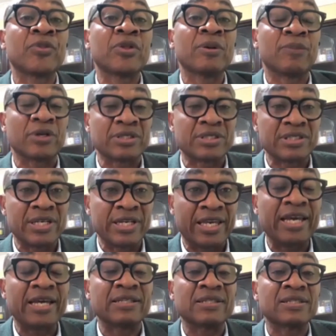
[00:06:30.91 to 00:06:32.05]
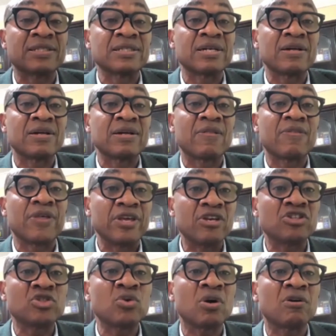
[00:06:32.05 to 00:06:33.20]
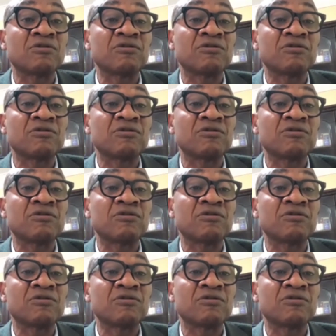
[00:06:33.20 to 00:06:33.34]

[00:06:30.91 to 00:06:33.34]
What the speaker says: But again, the issue of